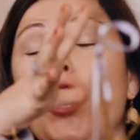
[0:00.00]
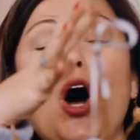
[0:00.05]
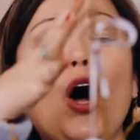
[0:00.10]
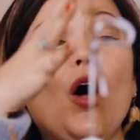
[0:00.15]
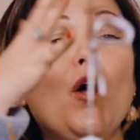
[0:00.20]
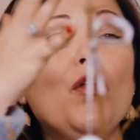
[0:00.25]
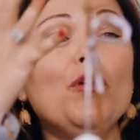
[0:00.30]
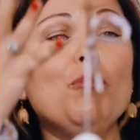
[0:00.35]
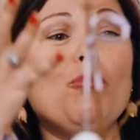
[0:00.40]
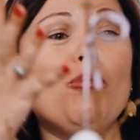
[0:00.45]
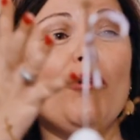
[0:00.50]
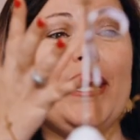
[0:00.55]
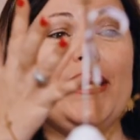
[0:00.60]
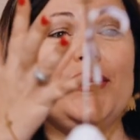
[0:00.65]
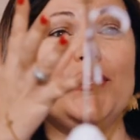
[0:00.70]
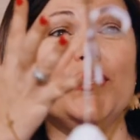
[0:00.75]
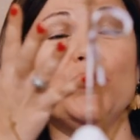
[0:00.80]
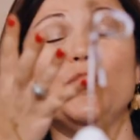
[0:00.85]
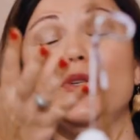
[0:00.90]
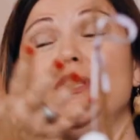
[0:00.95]
all the
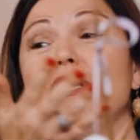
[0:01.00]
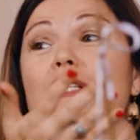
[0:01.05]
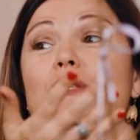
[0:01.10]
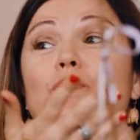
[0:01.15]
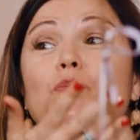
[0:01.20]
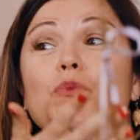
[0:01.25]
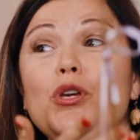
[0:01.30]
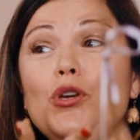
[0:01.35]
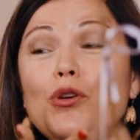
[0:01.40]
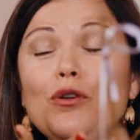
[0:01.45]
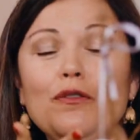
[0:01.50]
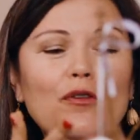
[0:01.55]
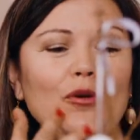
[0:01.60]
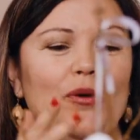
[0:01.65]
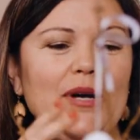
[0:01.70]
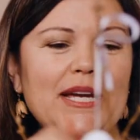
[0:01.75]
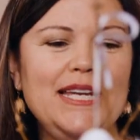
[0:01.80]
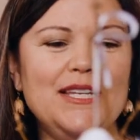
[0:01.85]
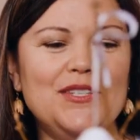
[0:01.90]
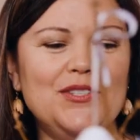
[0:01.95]
branches with these
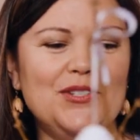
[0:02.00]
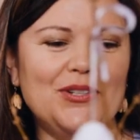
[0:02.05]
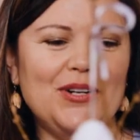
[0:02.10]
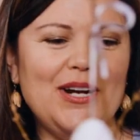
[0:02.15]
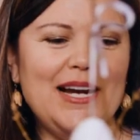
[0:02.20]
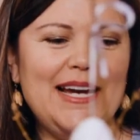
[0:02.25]
beautiful Easter